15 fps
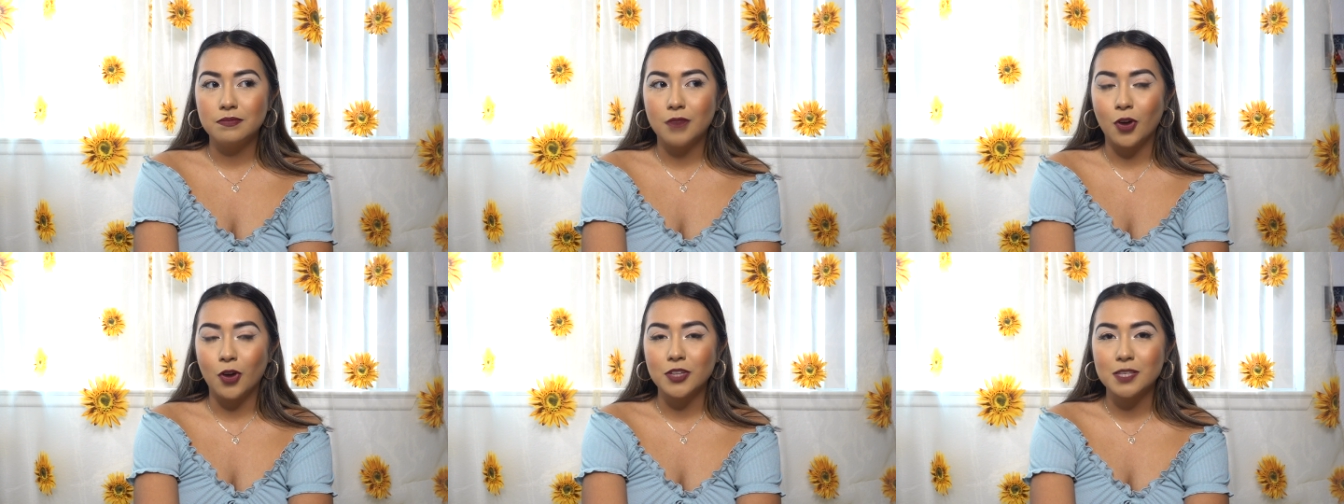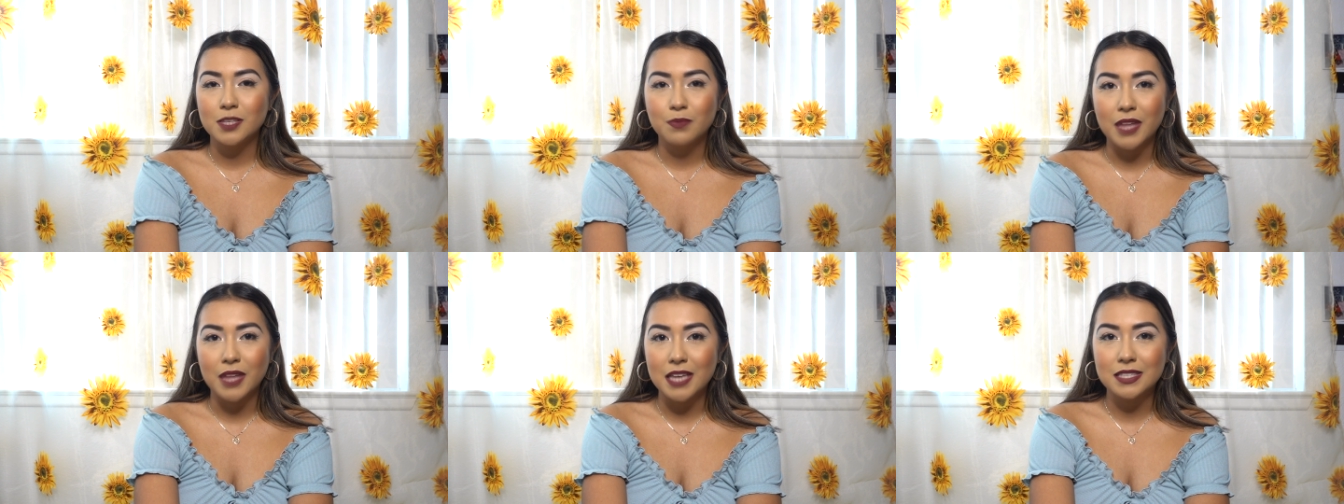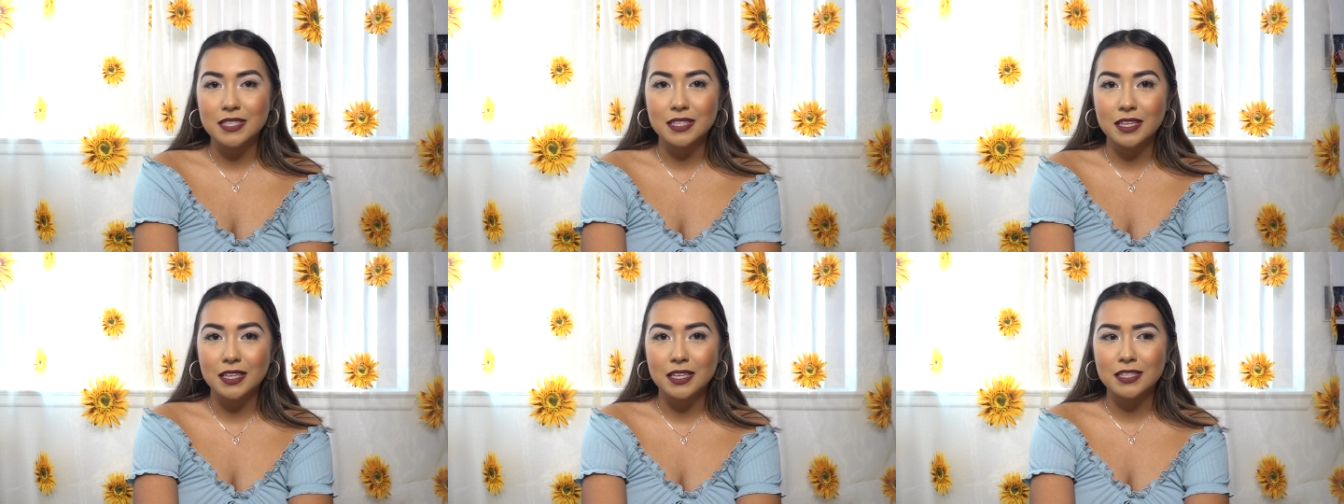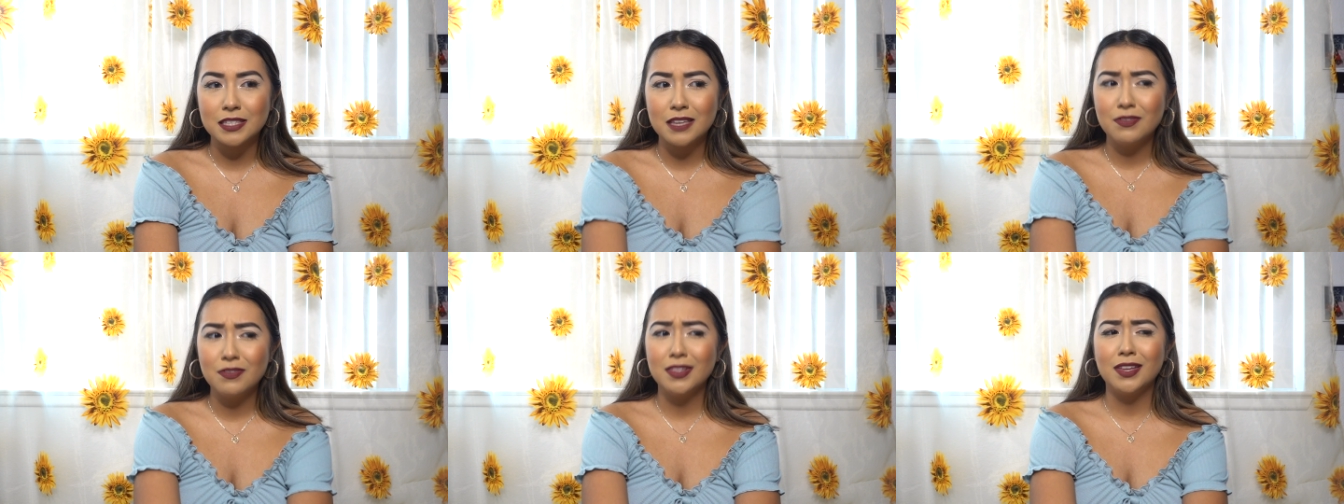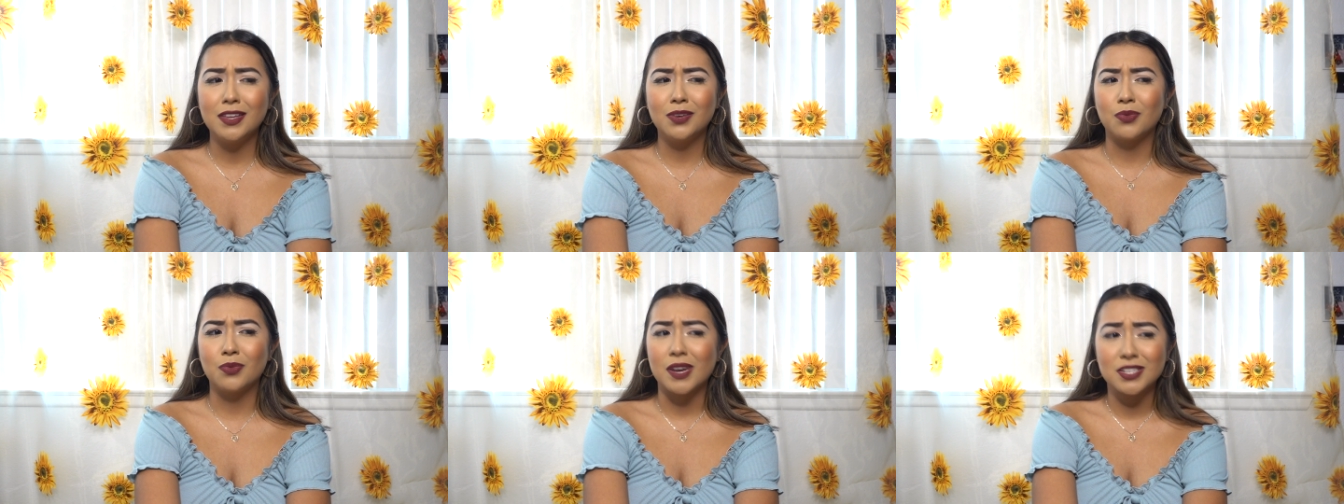all these places, even
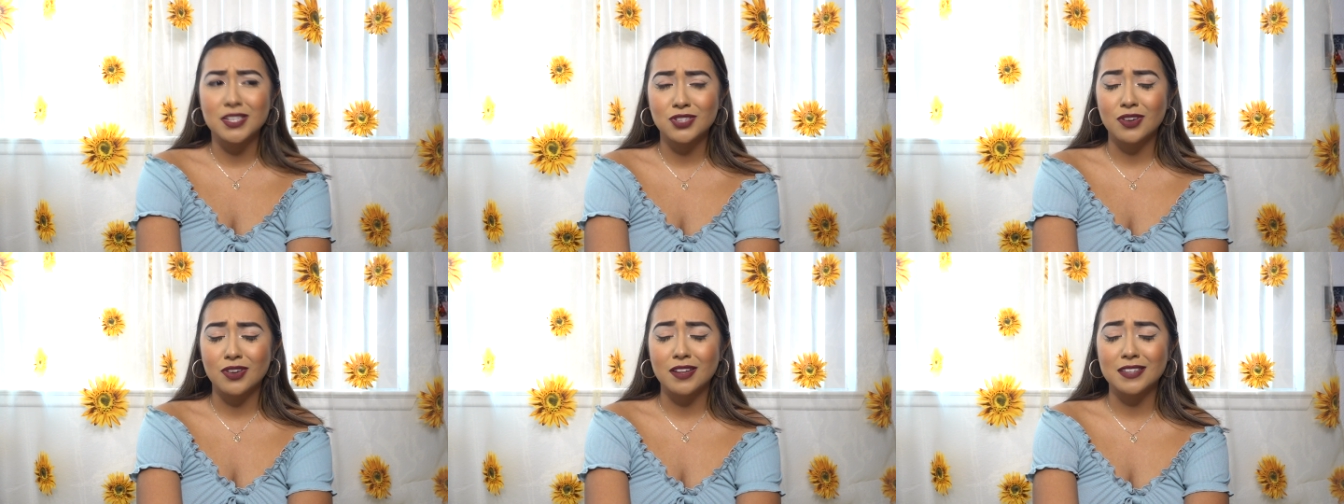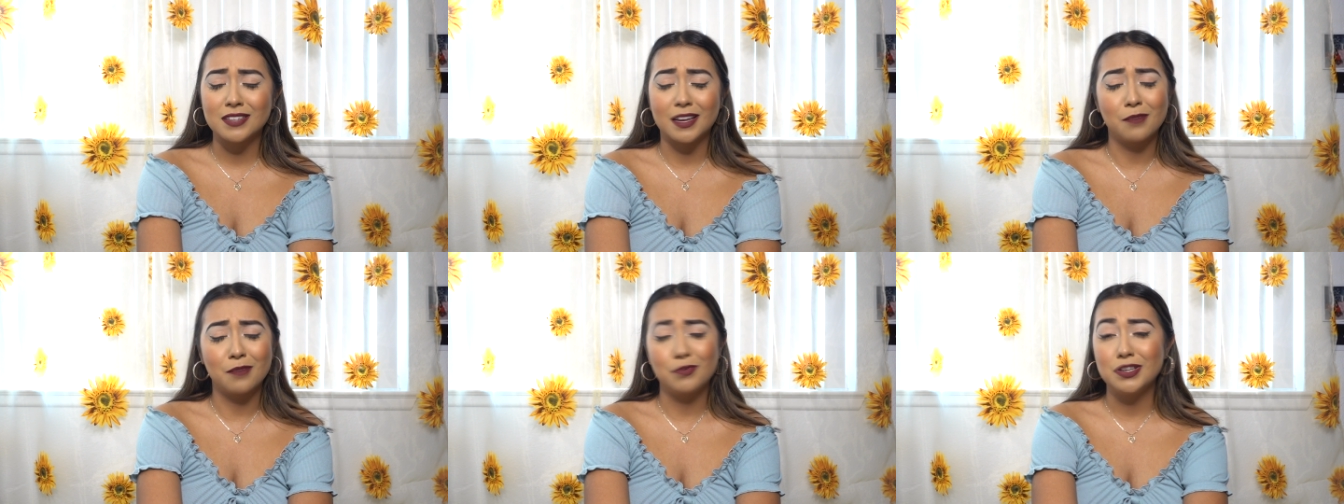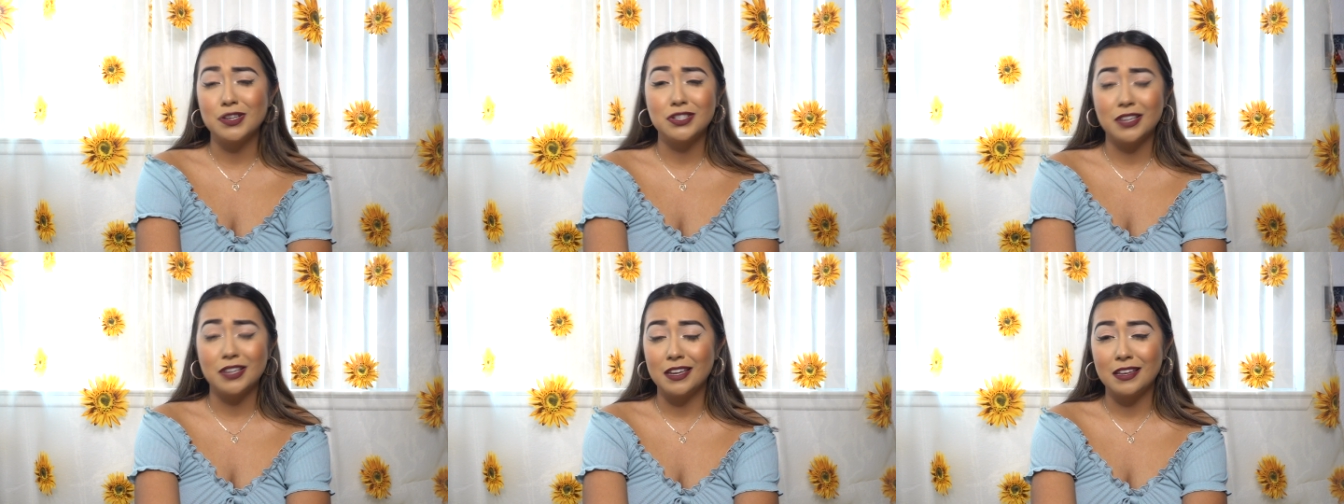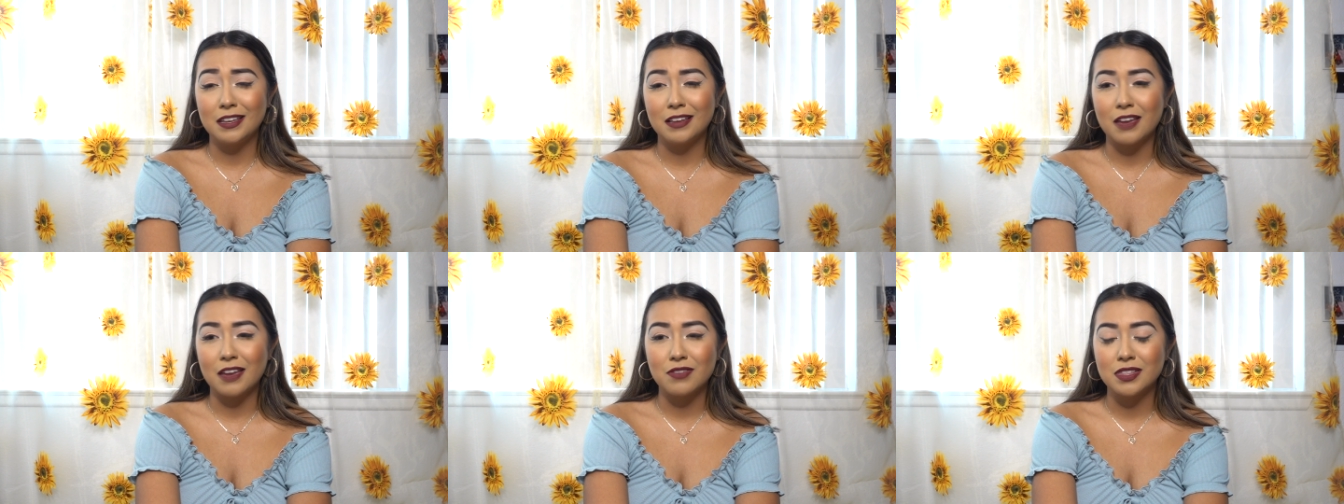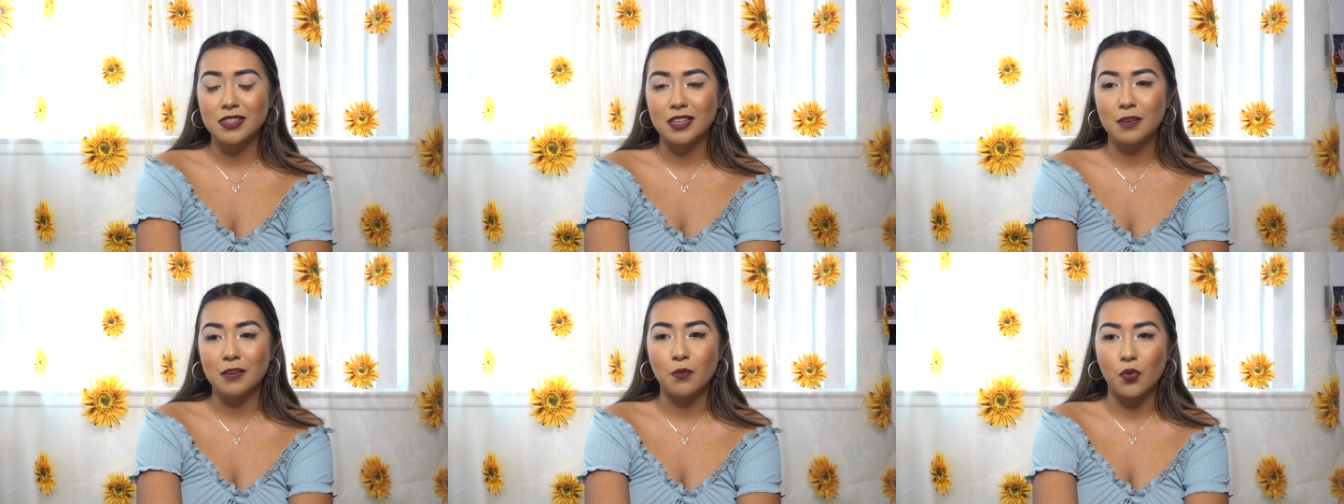like restaurants, like appreciating
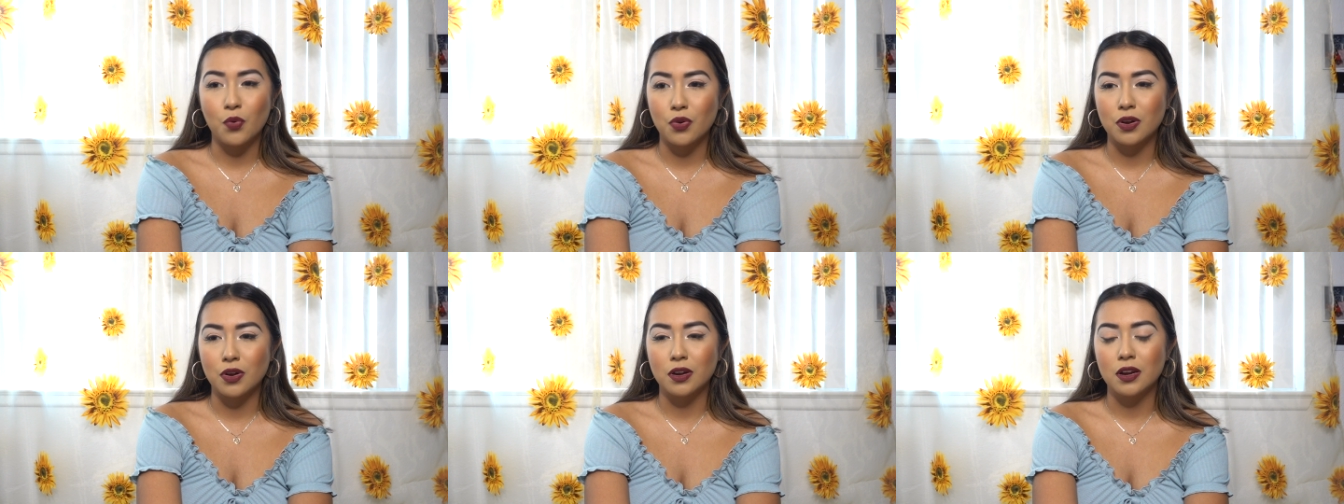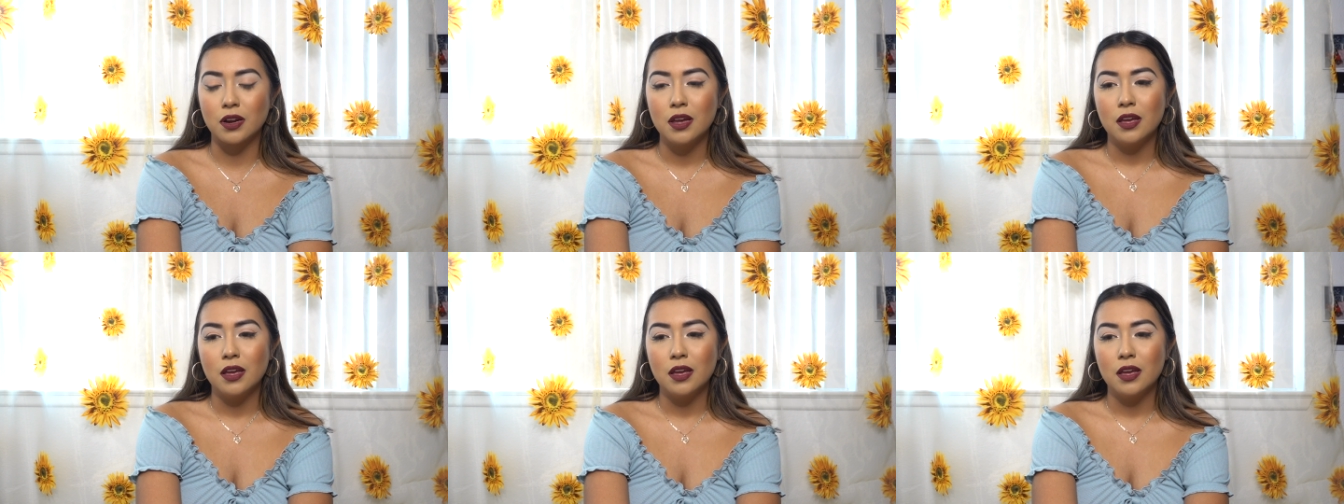everything more,